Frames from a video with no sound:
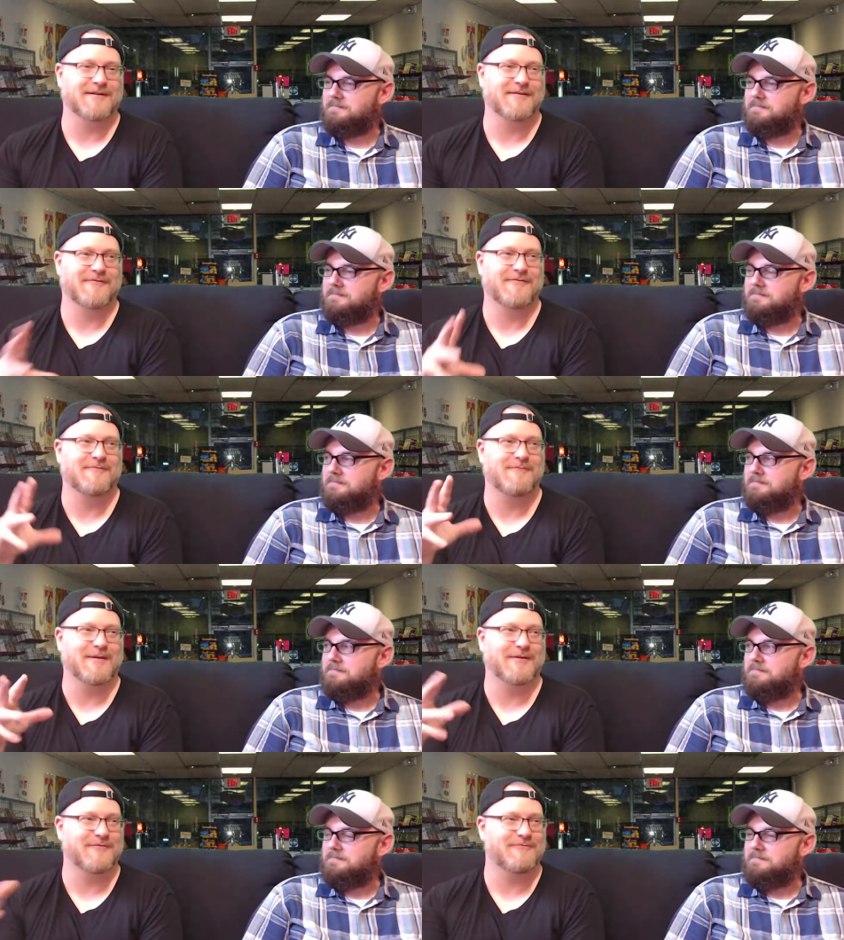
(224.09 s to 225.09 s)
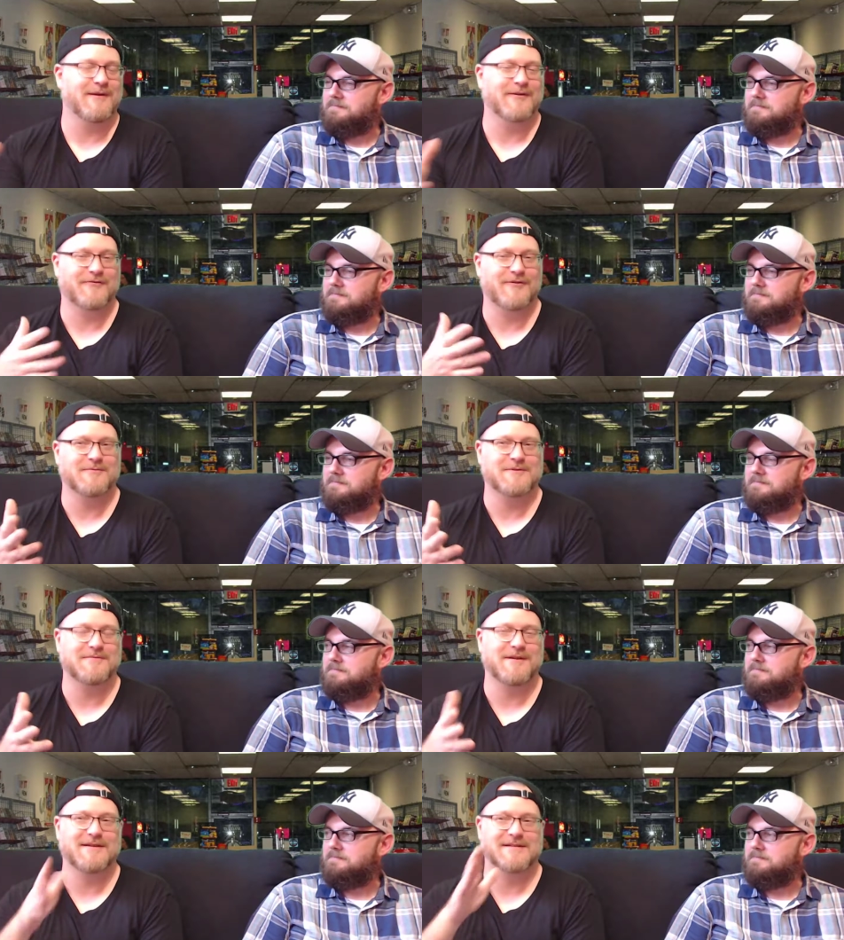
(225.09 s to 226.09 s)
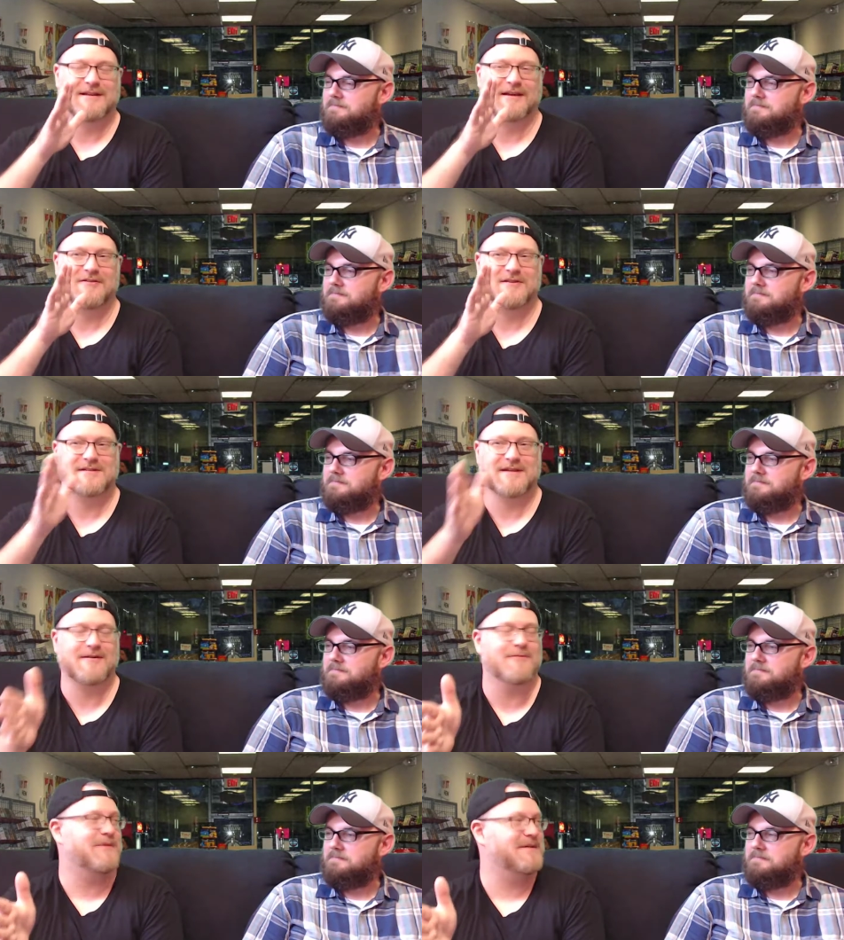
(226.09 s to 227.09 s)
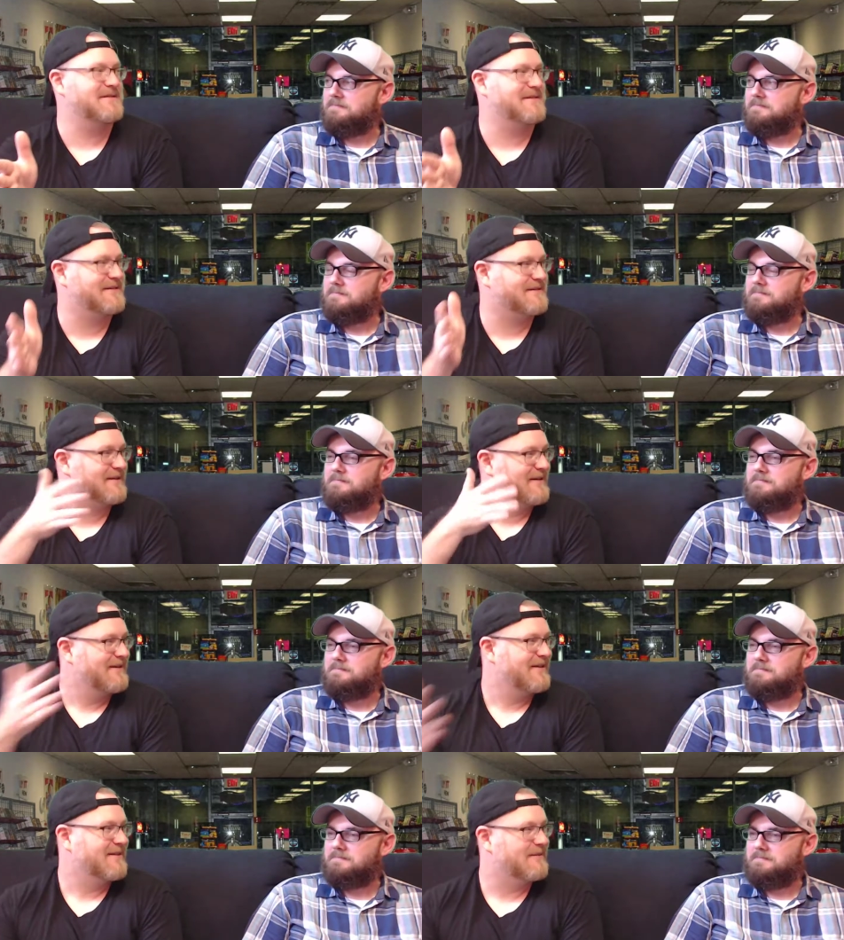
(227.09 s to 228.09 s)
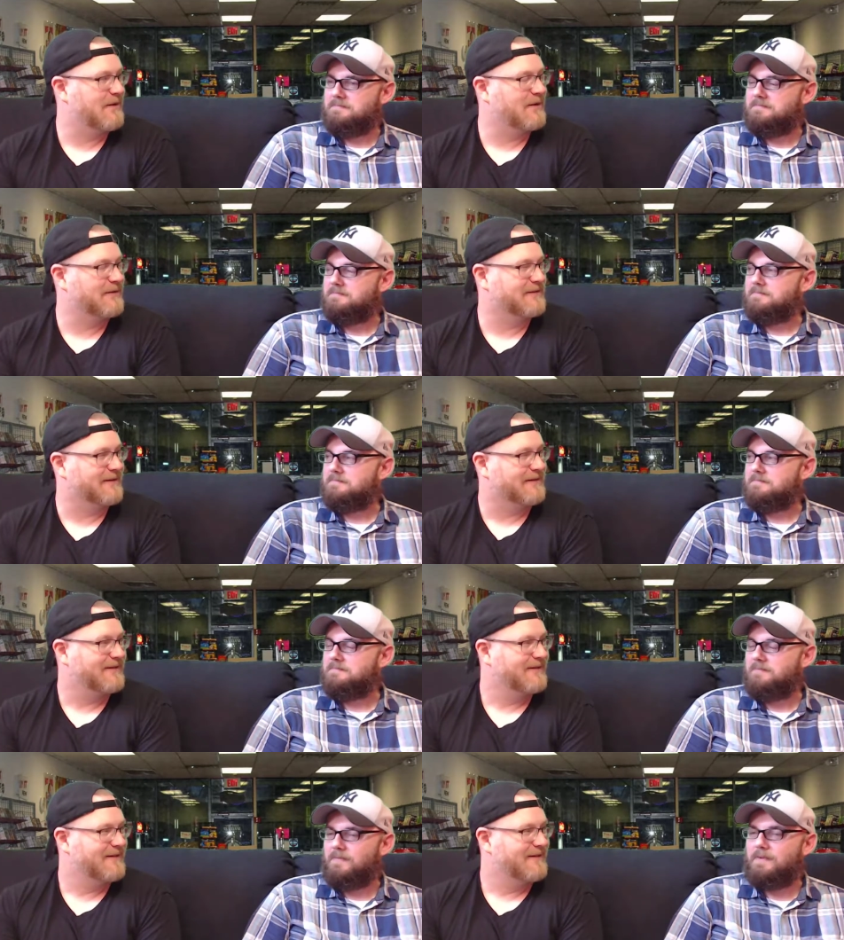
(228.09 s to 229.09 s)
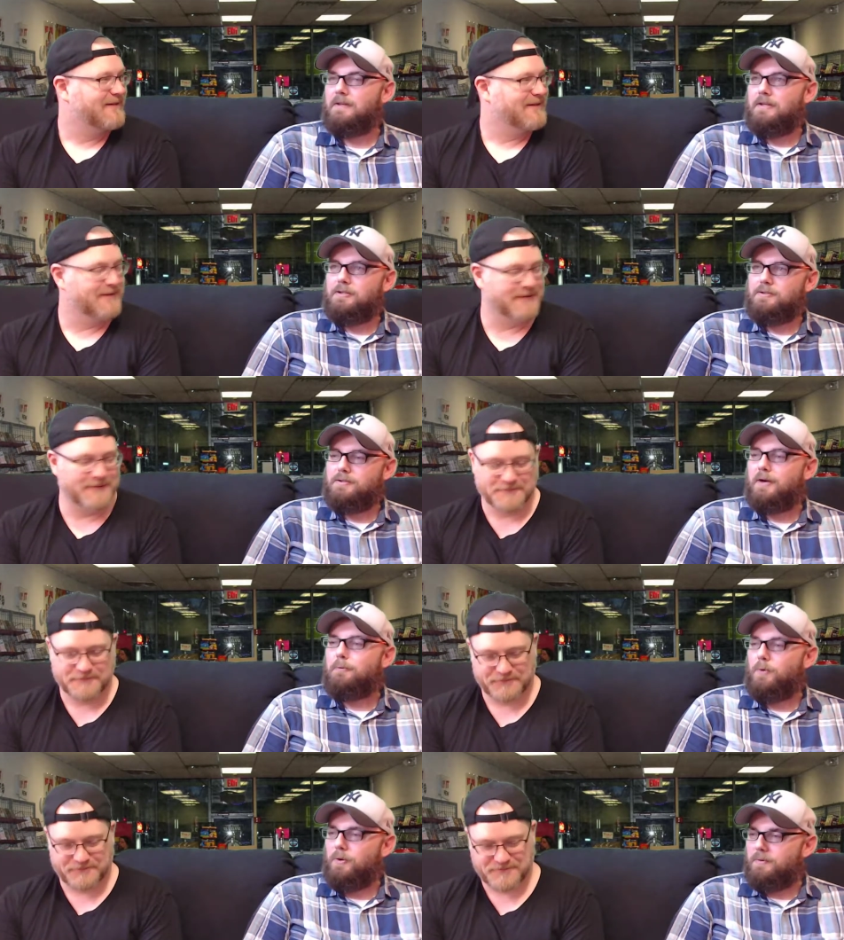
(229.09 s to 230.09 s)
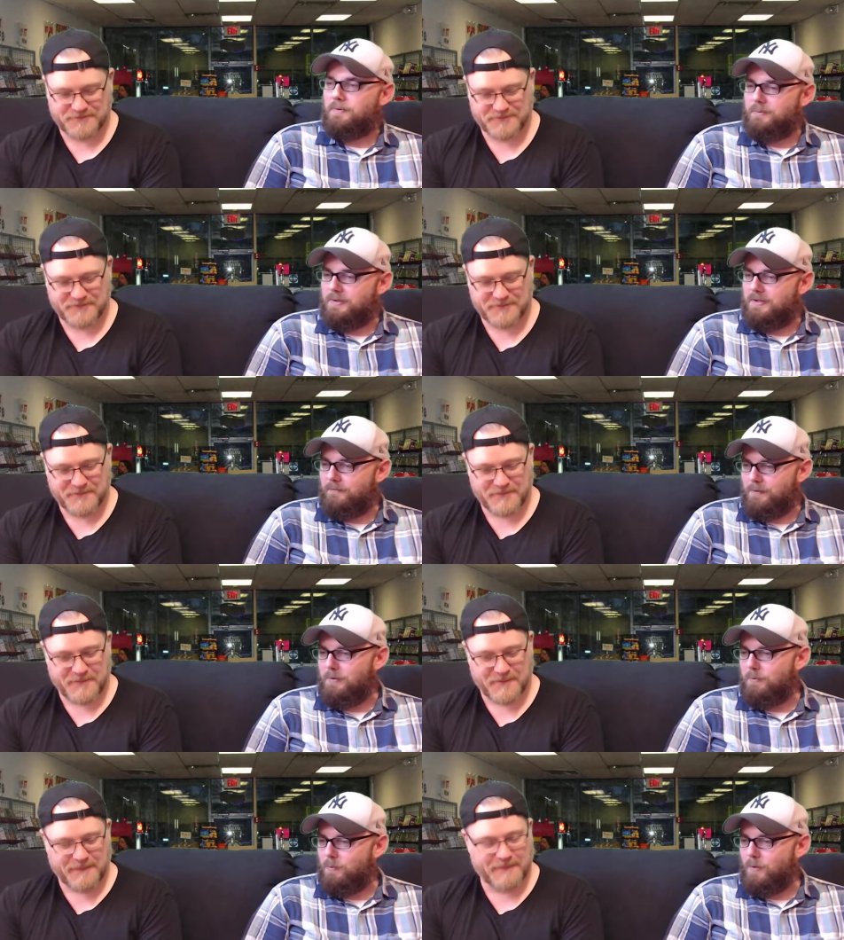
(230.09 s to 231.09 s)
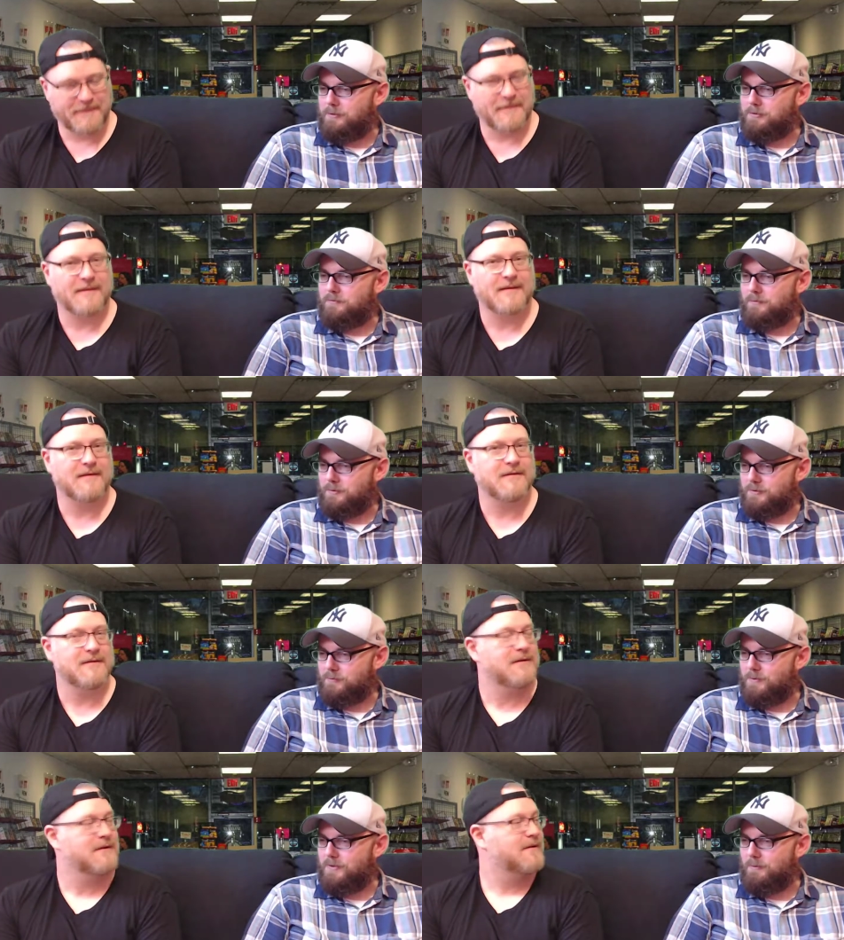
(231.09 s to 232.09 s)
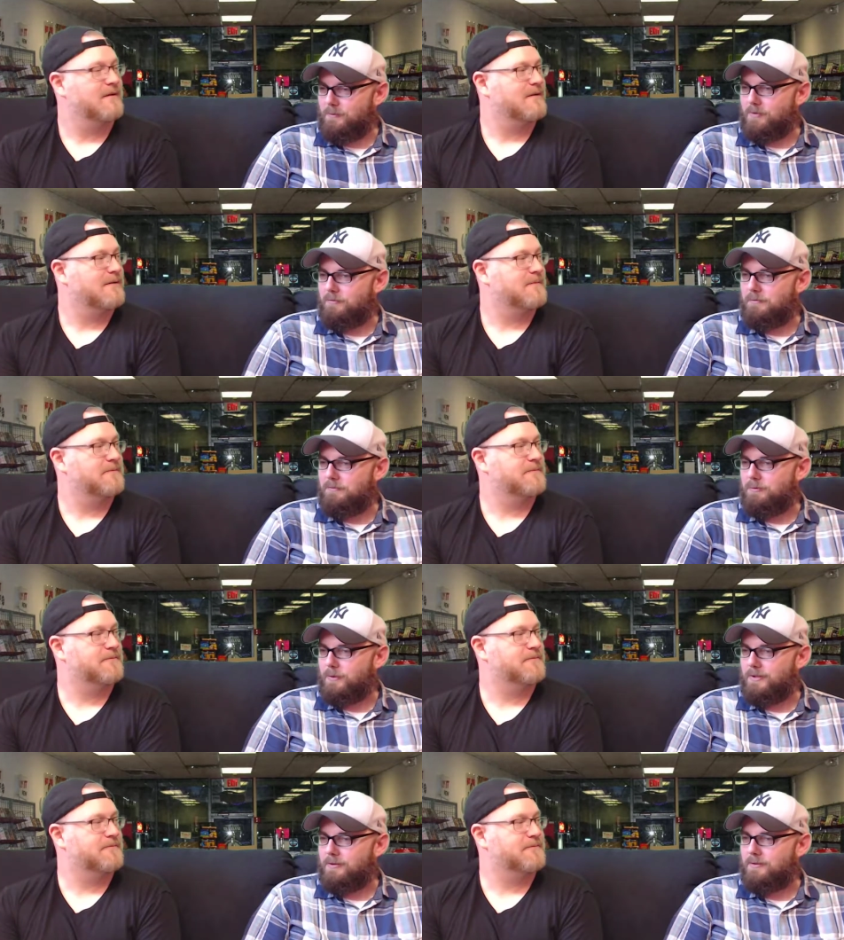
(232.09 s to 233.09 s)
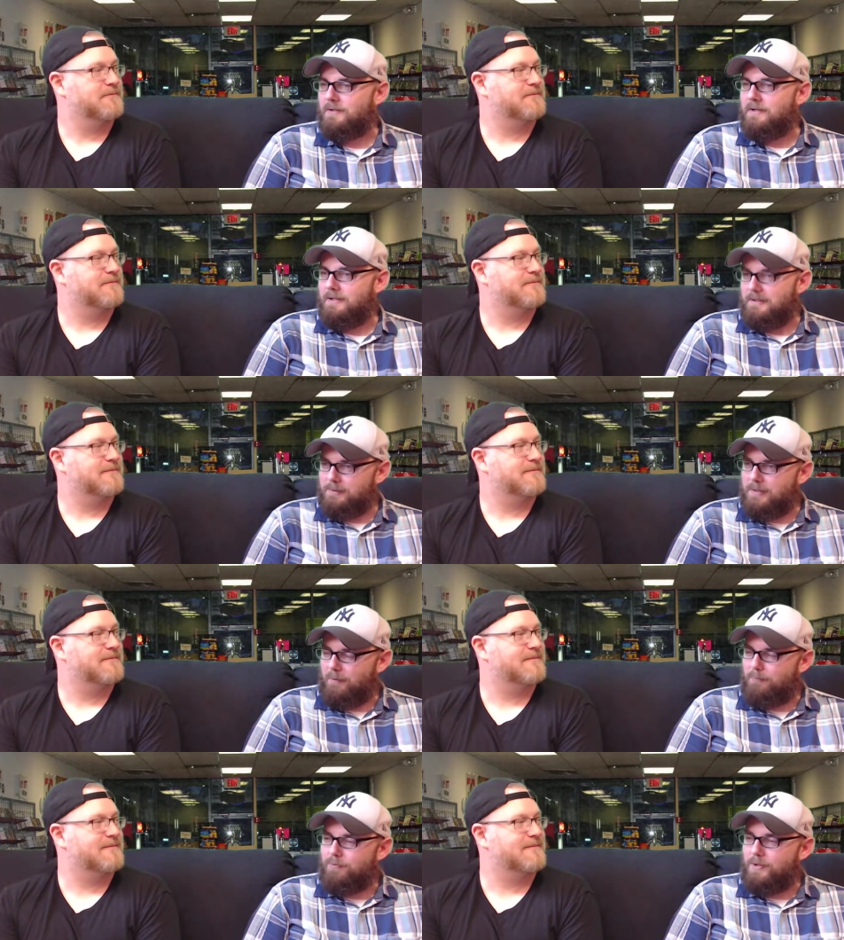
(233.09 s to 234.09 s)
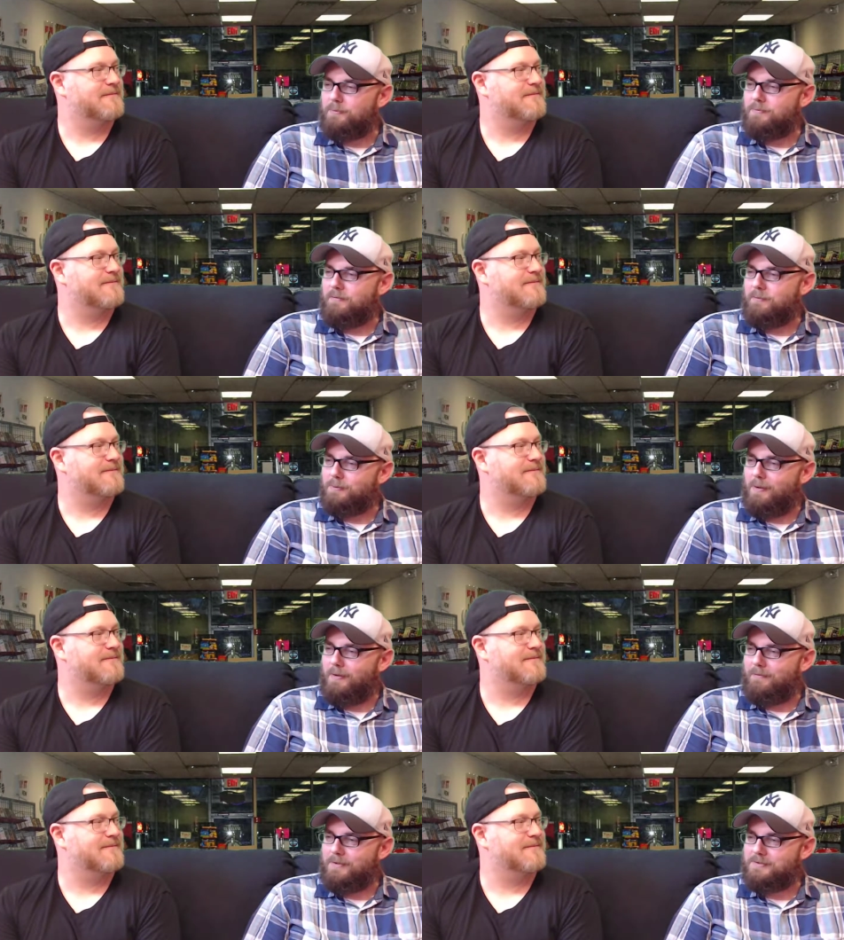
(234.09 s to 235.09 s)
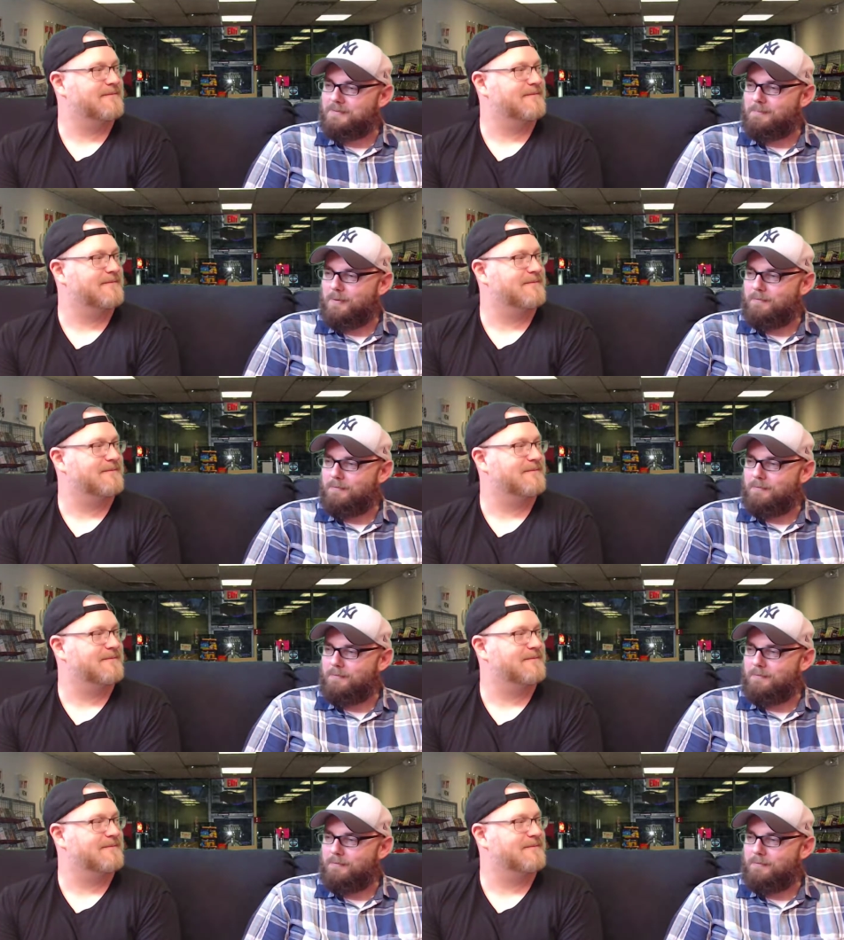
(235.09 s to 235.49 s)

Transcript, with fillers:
Speaker 1: of melt. Melt film to me is like the centerpiece is the melting. You know? Yeah,
Speaker 2: well, the film that we watched for this week that we're going to review later, I think definitely qualifies as a melt